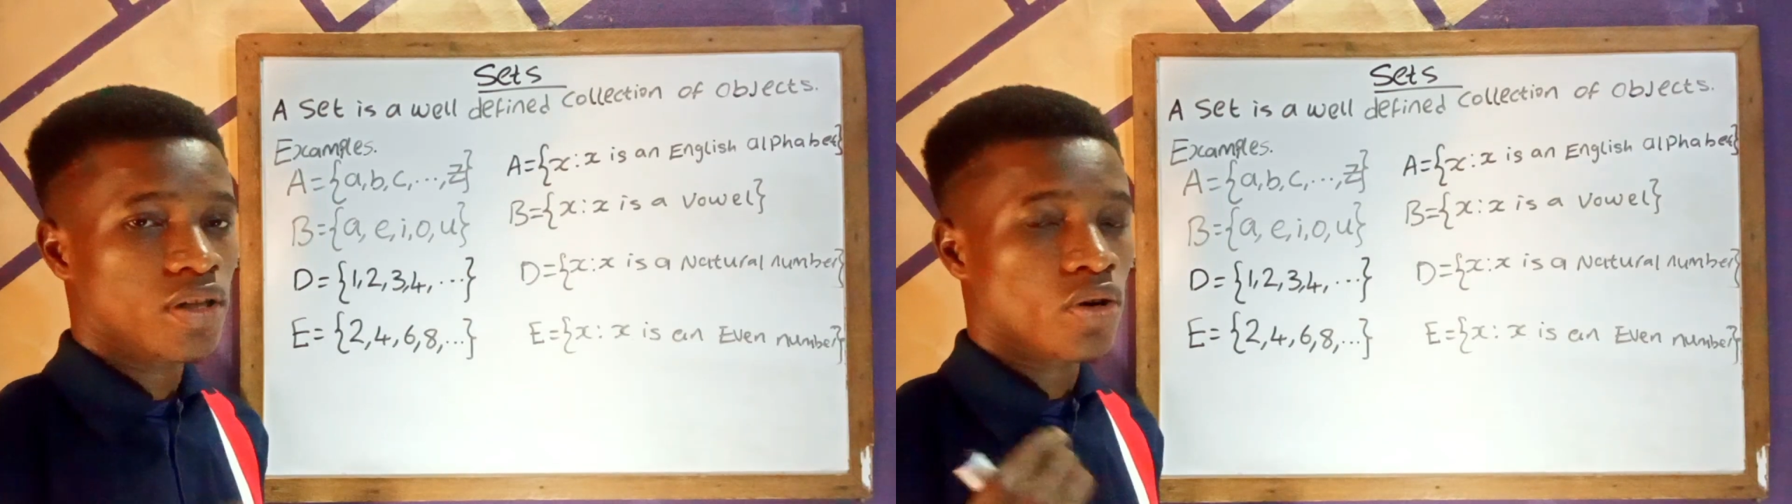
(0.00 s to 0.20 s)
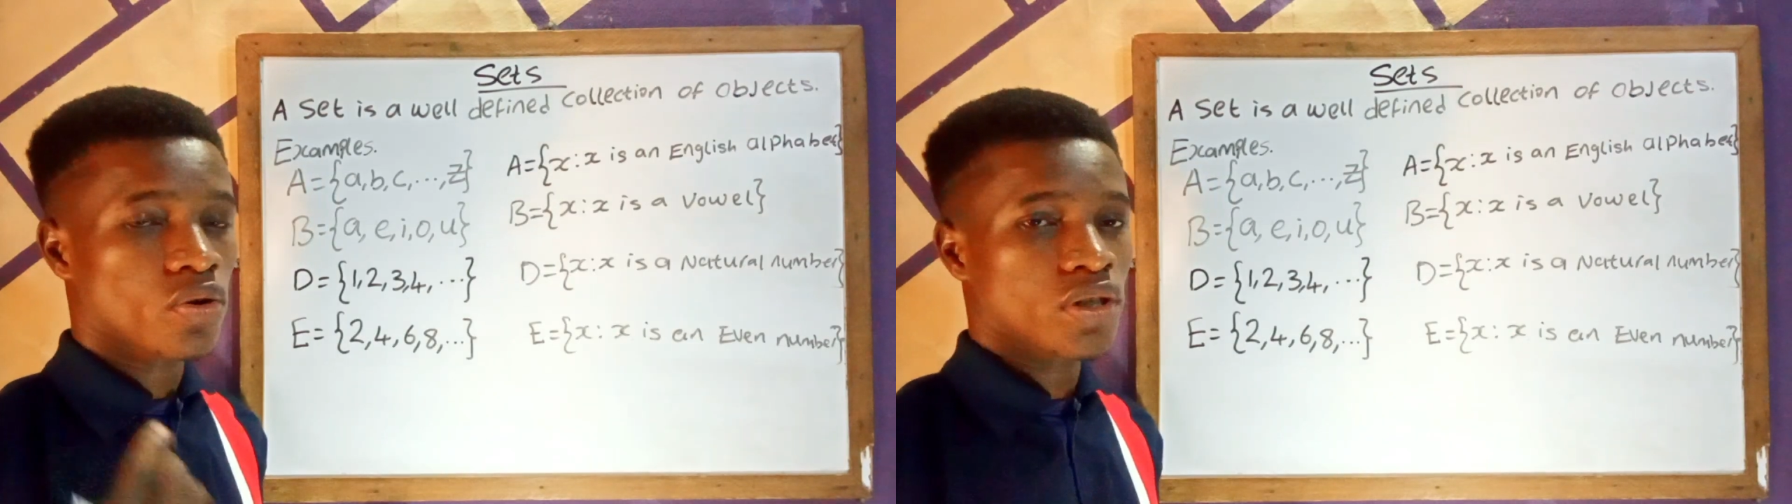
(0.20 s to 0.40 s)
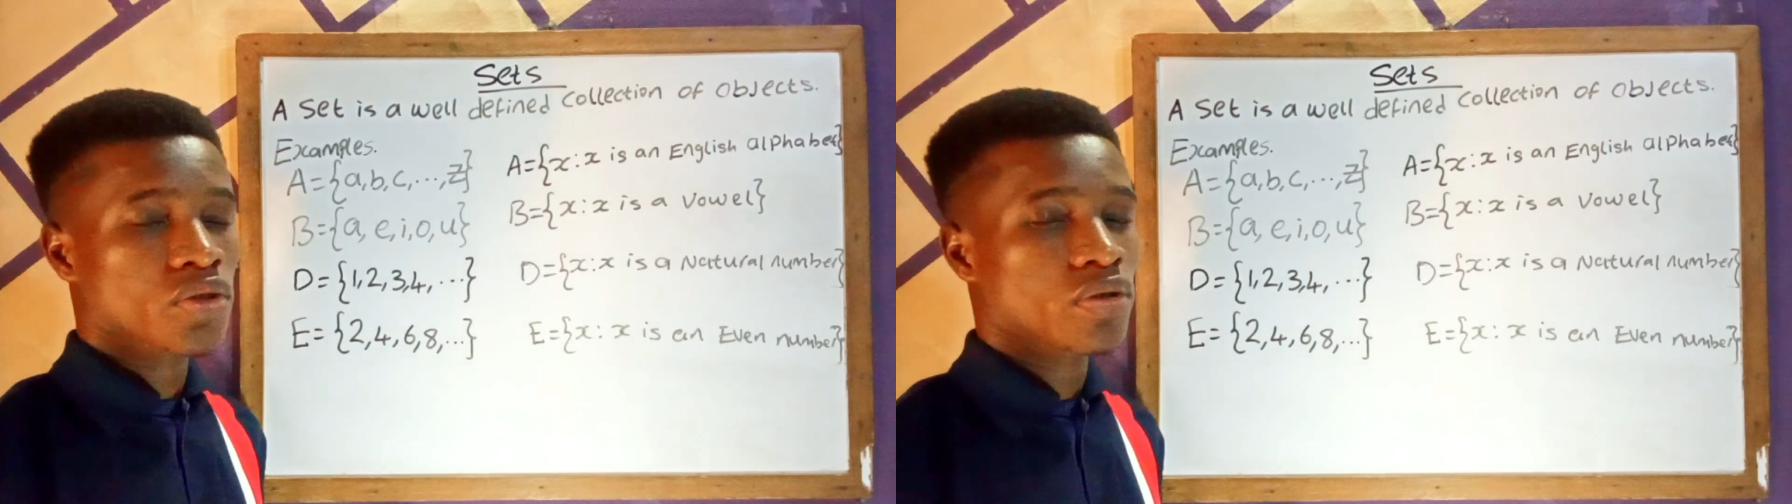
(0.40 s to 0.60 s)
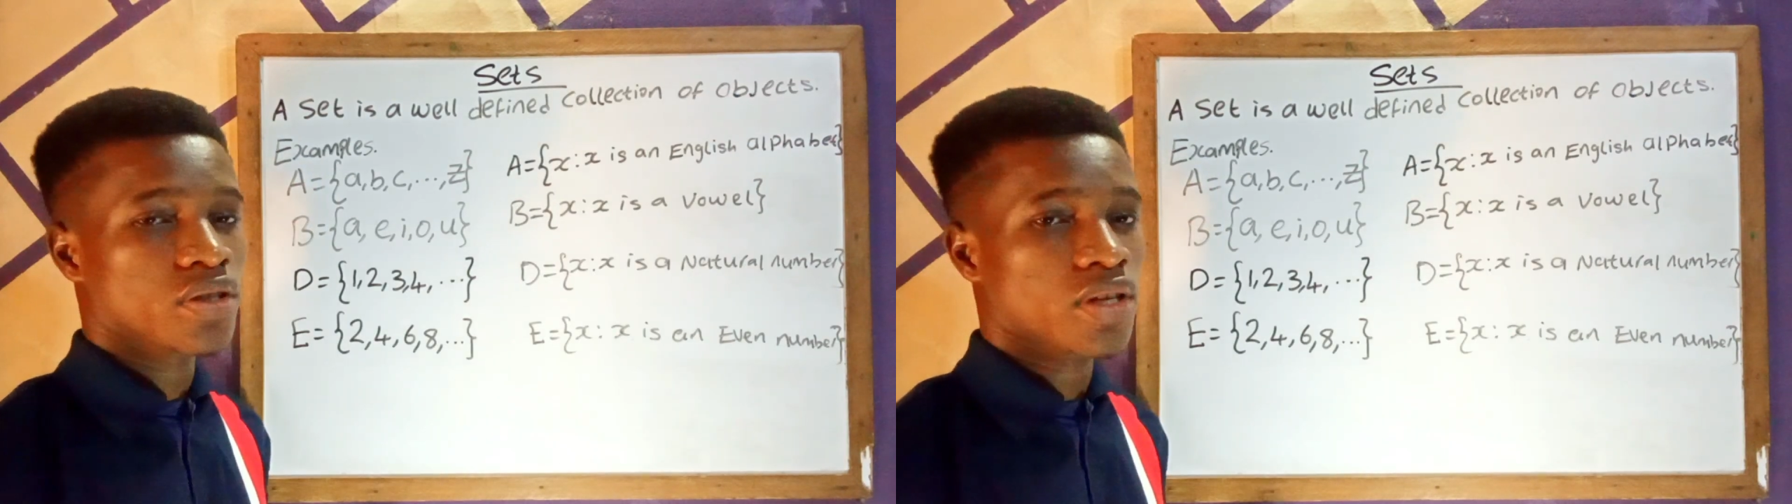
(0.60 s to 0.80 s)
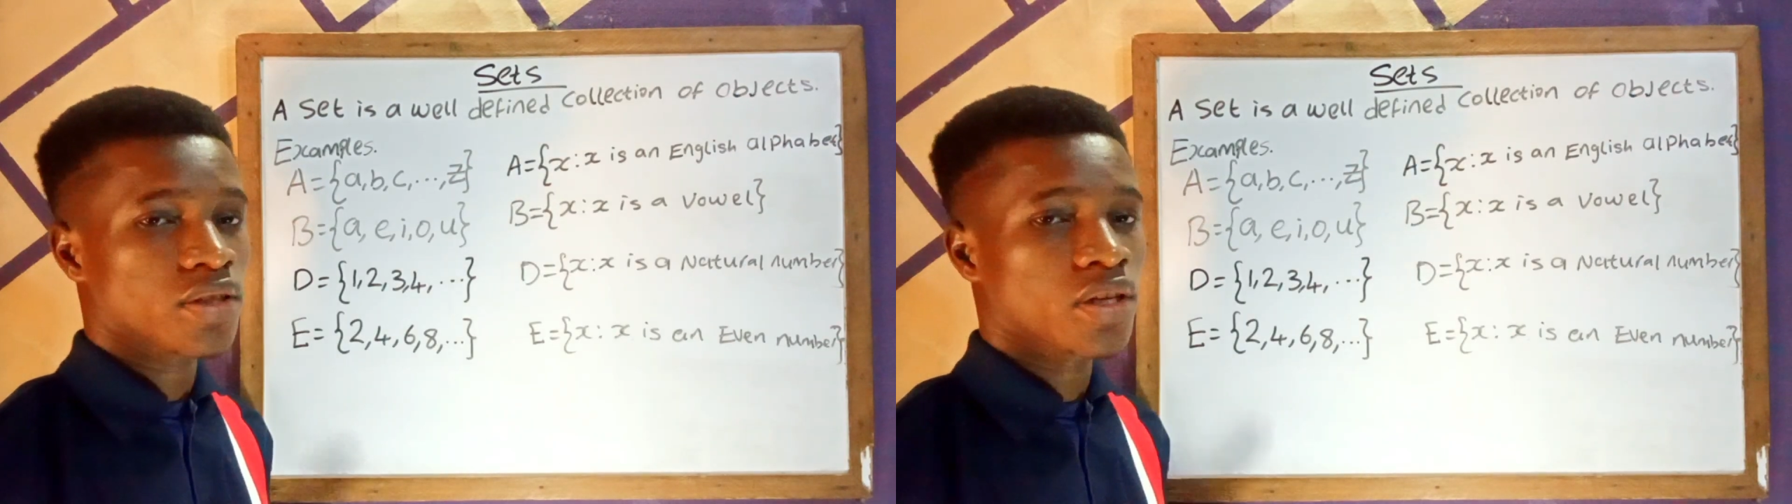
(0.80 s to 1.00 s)
The condition
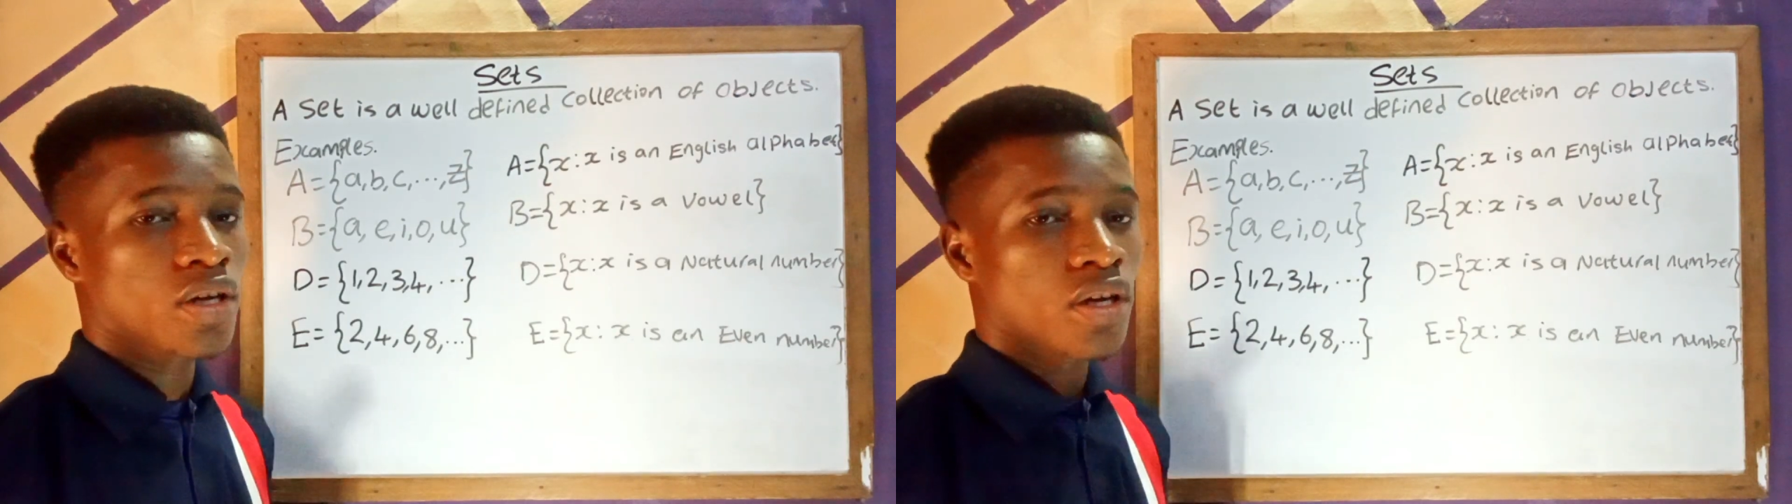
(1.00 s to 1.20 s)
is that